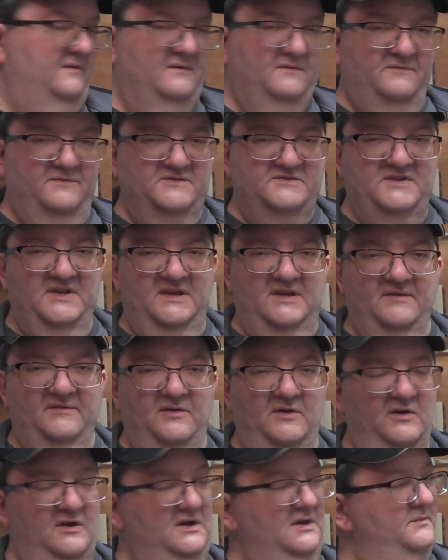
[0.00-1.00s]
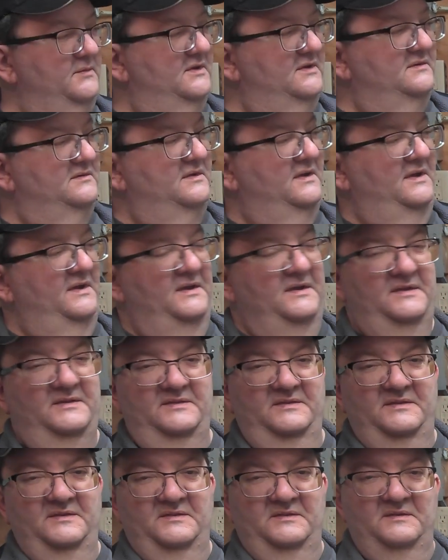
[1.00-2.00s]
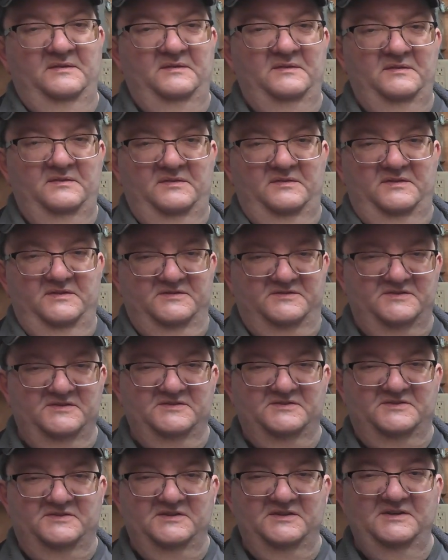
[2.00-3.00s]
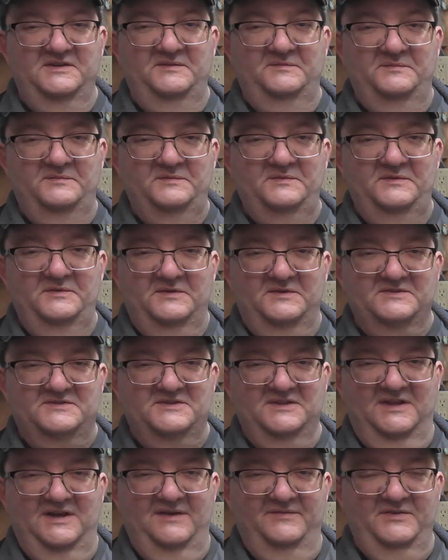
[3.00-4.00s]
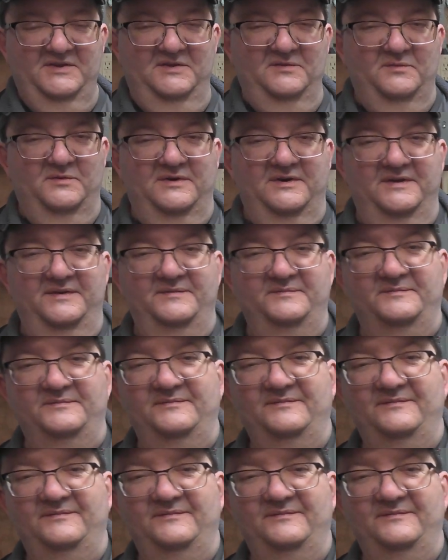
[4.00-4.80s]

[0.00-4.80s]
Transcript: for sake of argument, this is the Yugoslavian one.